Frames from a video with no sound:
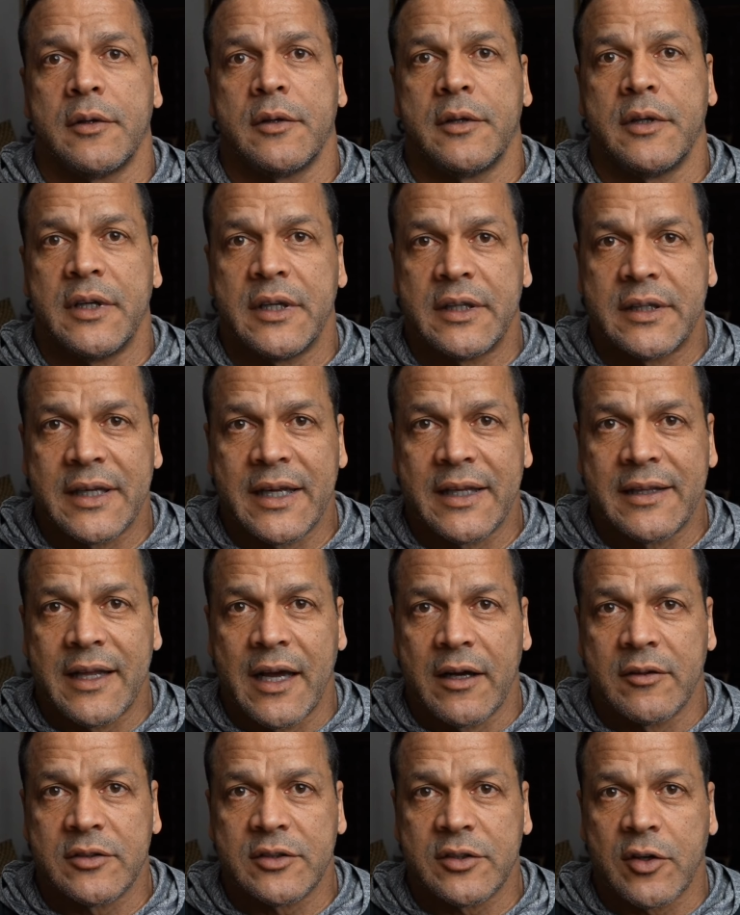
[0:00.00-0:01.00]
you need to get
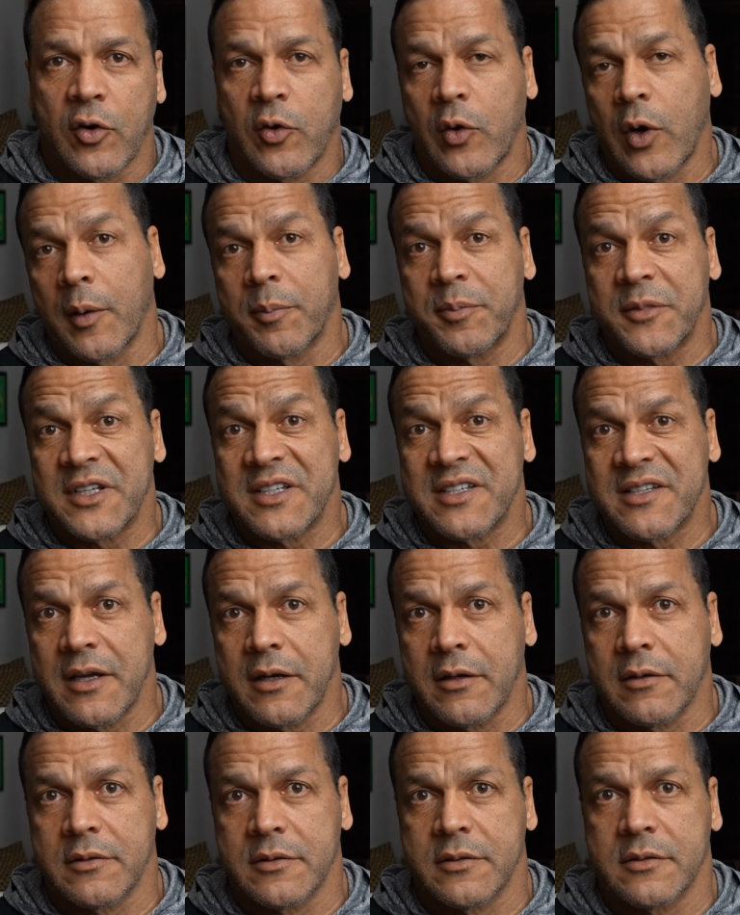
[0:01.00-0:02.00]
down or up the
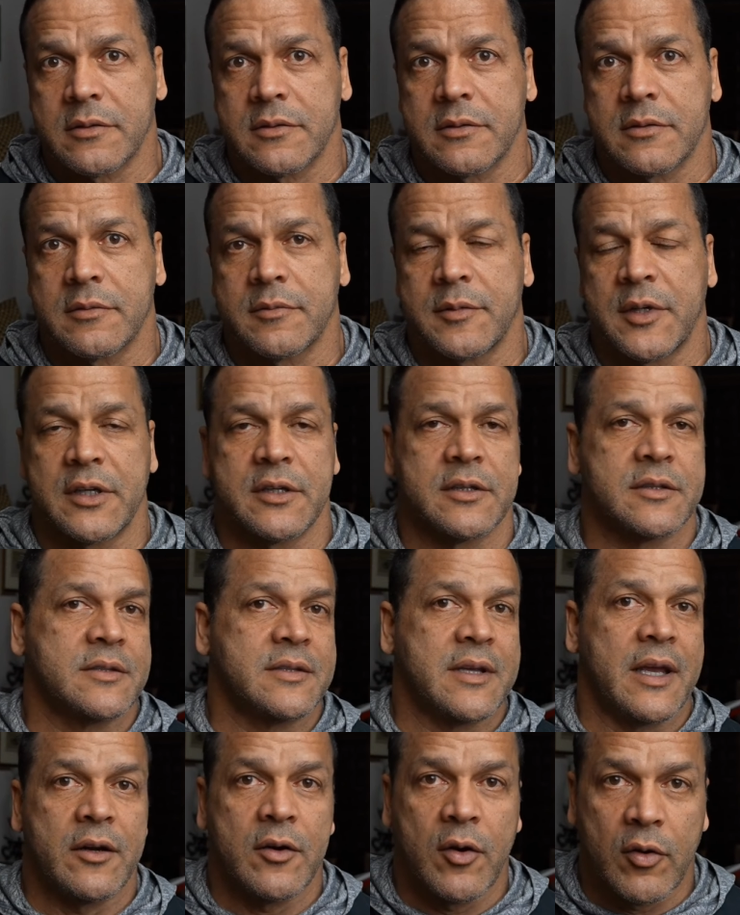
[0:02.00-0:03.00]
stairs because
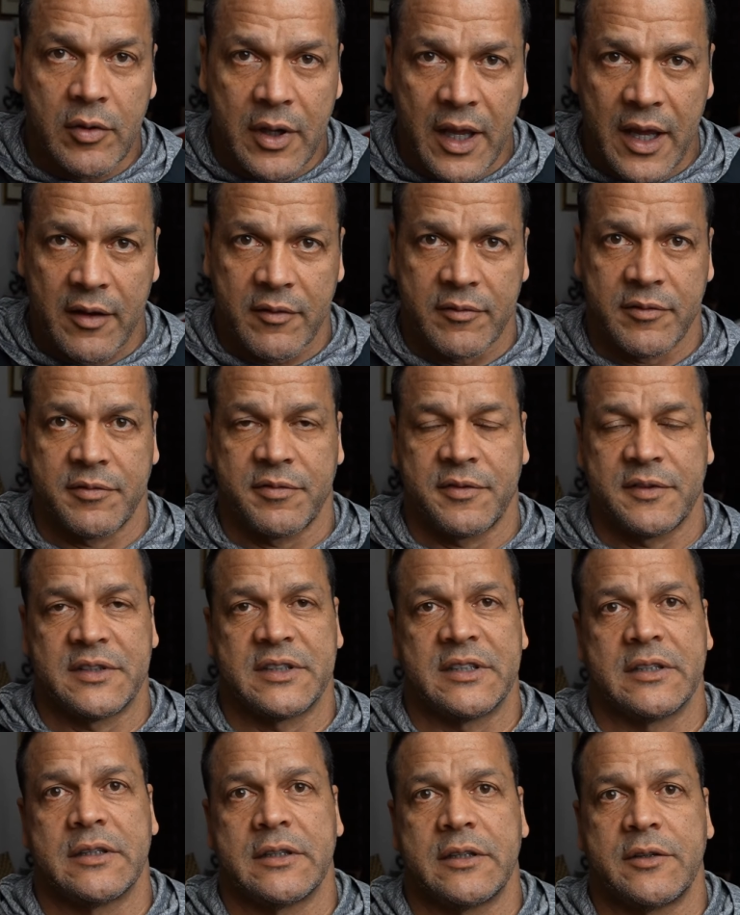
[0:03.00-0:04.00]
they don't have a
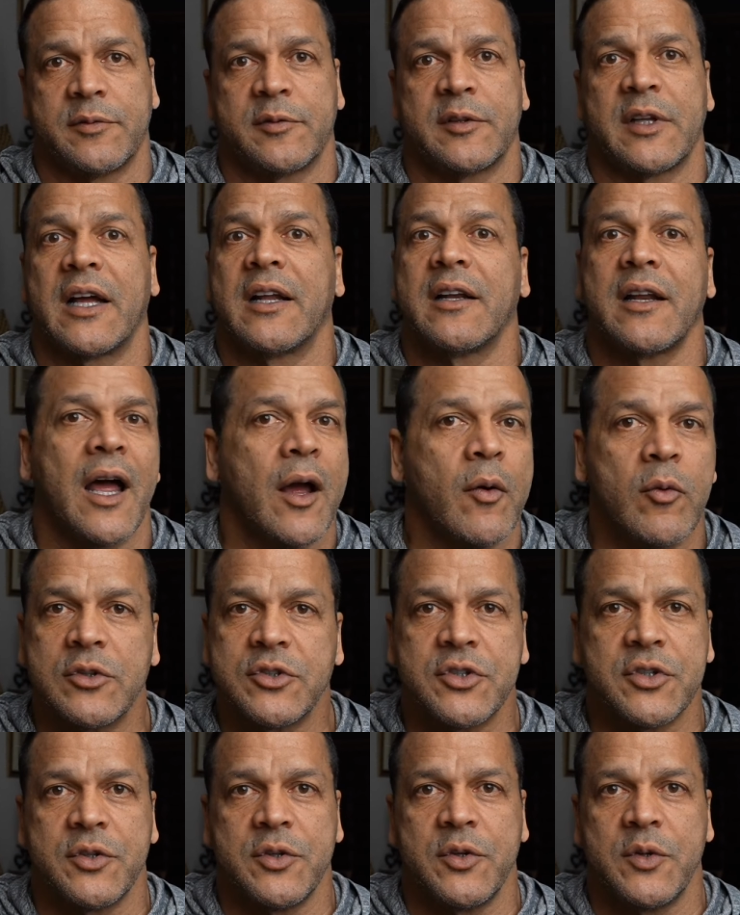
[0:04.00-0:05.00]
facility for that. I
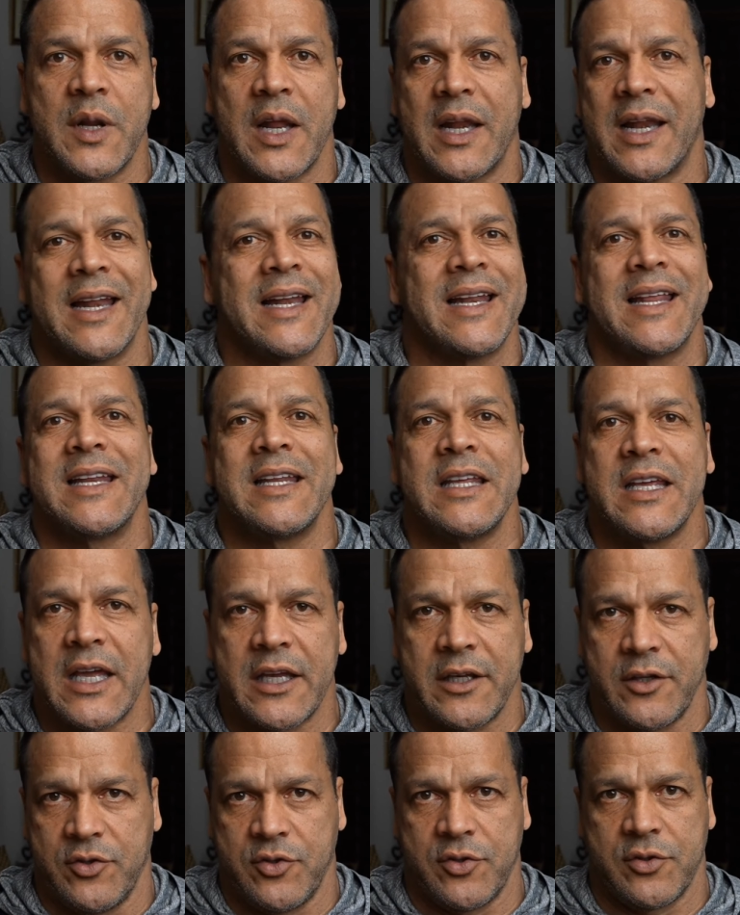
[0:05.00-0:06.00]
want you to do that at any
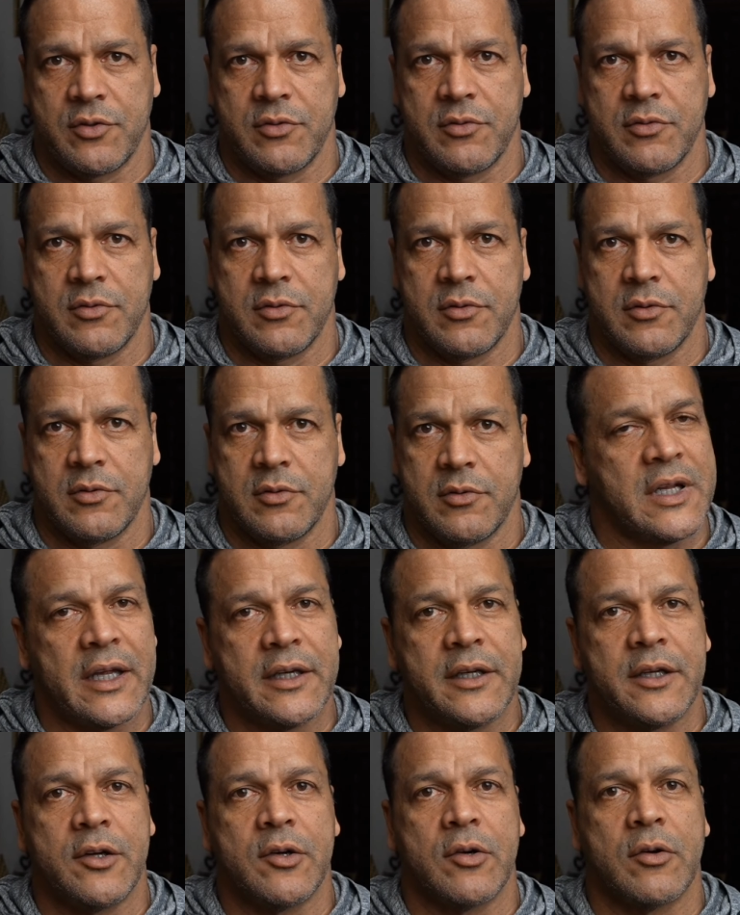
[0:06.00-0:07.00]
age.
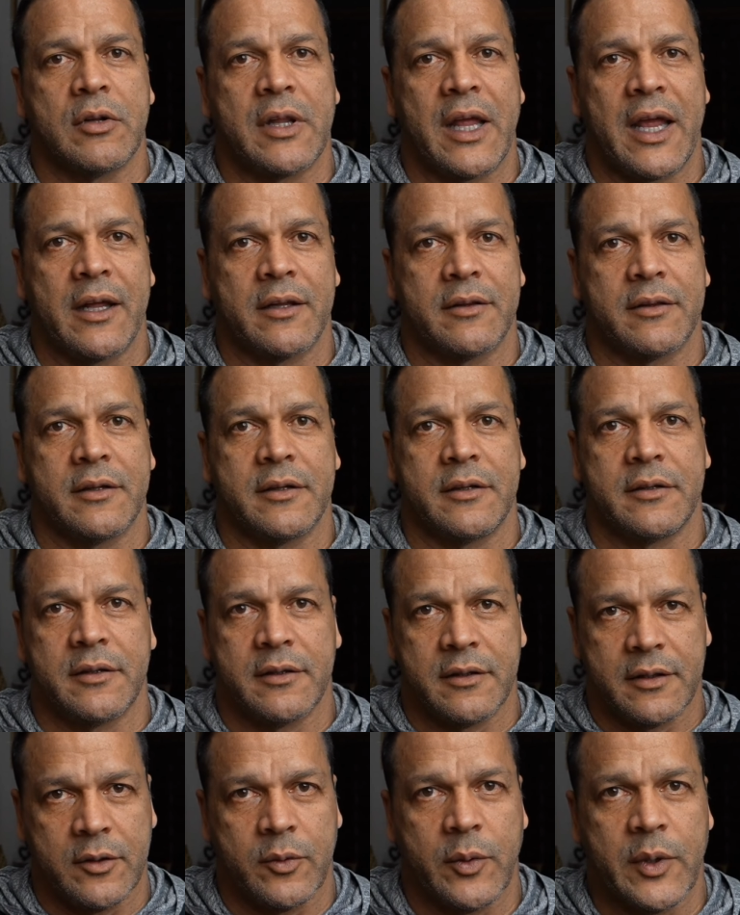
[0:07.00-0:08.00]
90-year-old athlete.
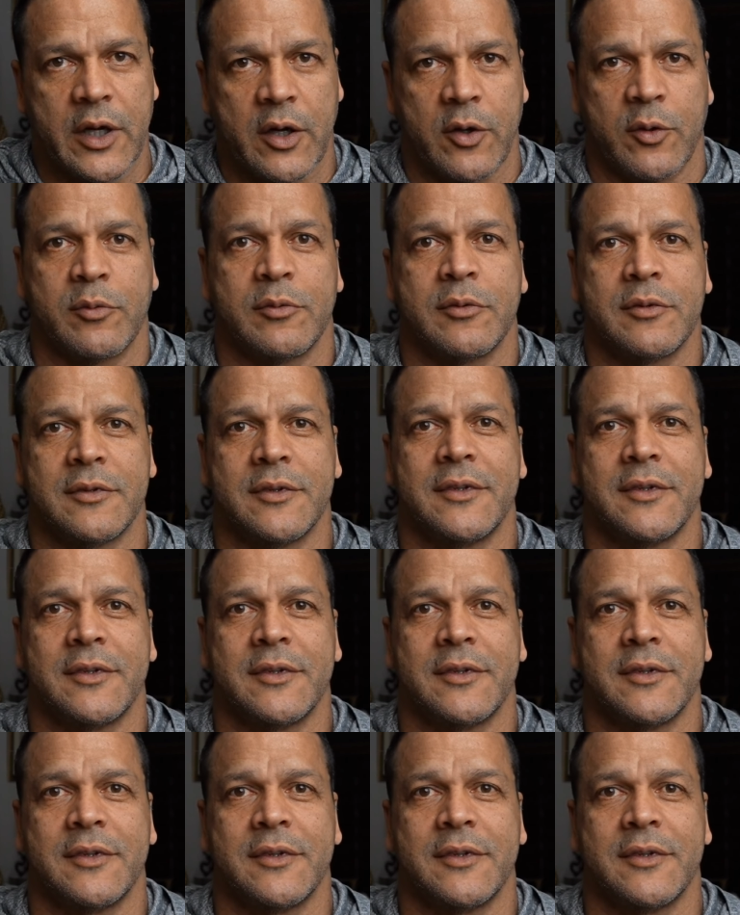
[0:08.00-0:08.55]
Here we go.